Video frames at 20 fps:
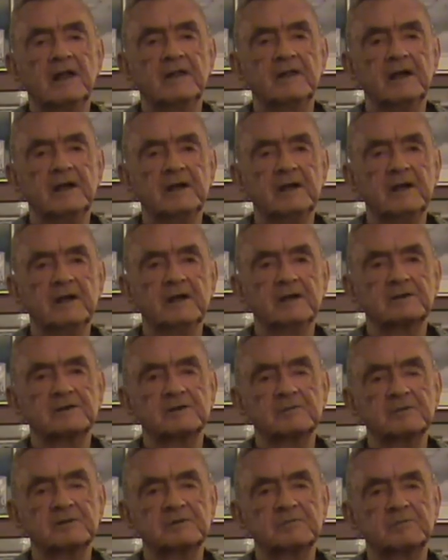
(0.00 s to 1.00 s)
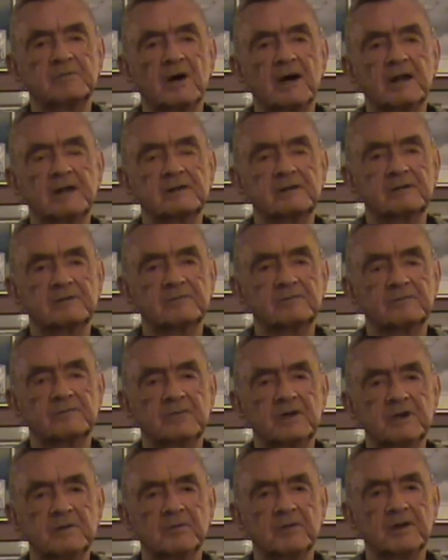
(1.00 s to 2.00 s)
They needed some spot
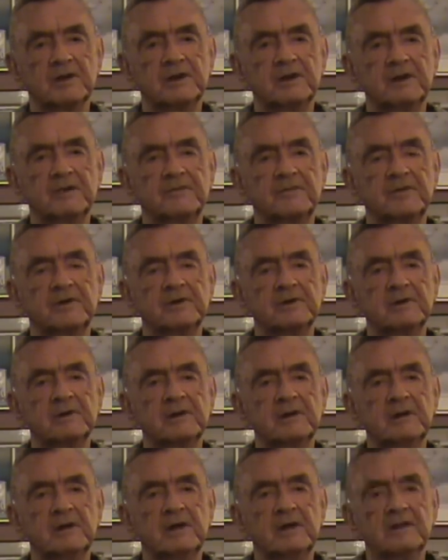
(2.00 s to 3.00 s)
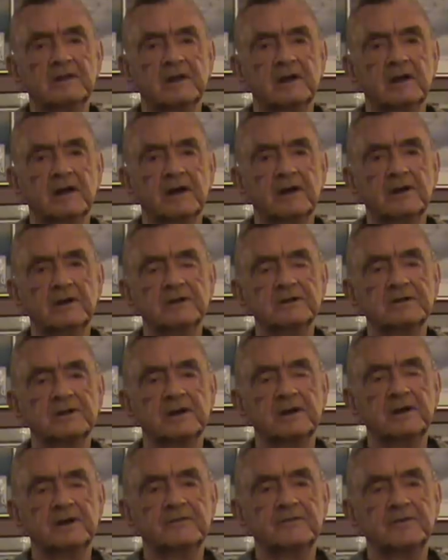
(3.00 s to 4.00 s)
people in the gunners
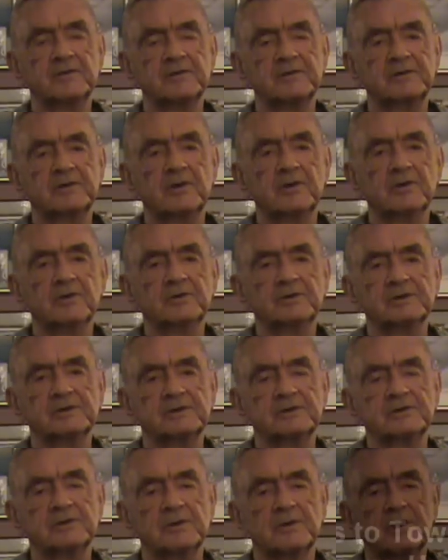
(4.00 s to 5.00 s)
on different crews and so